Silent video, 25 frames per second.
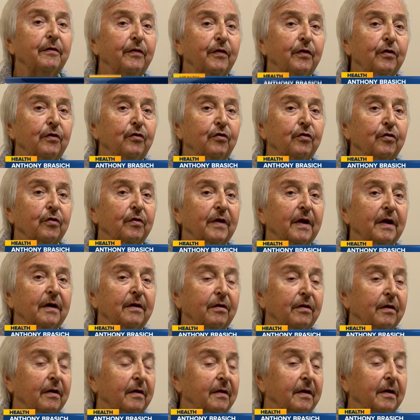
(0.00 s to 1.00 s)
the future that
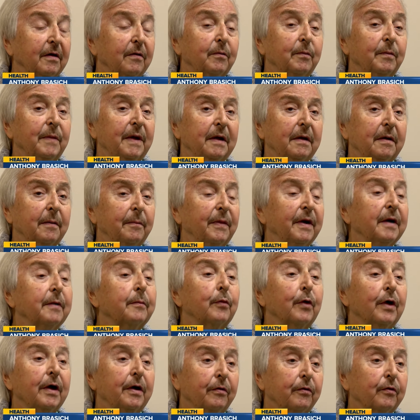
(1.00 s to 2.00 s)
they make a
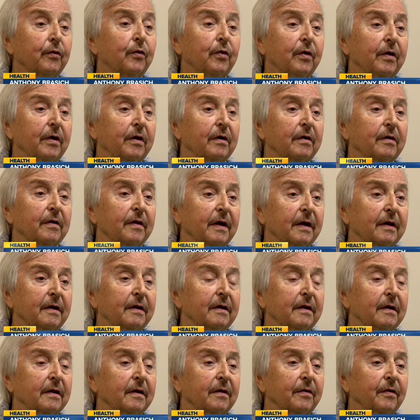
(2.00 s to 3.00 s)
big breakthrough here, that
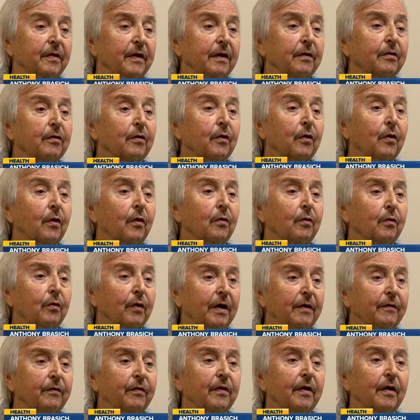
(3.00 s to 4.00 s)
uh, things will go
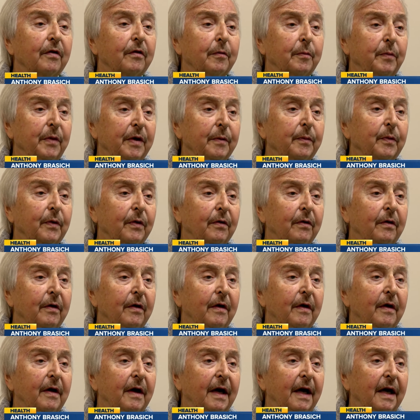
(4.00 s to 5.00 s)
great for other people.
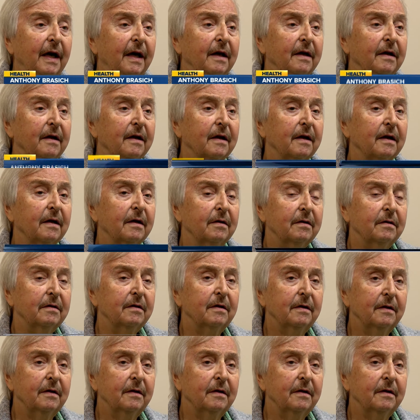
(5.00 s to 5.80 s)
And, uh,